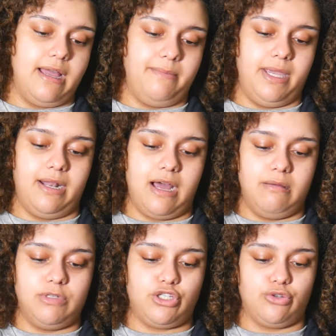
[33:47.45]
I mean,
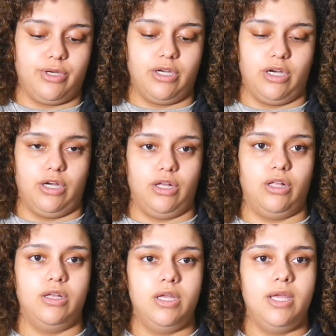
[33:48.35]
I'm a short girl
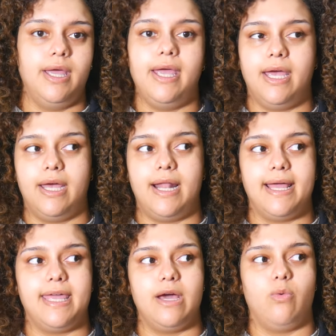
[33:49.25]
and I
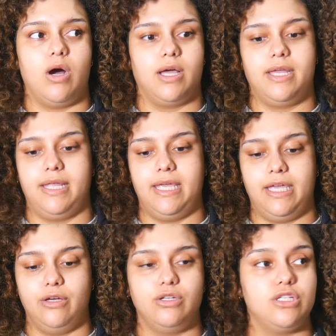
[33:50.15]
can't walk in
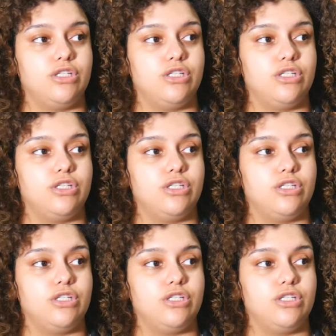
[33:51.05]
heels,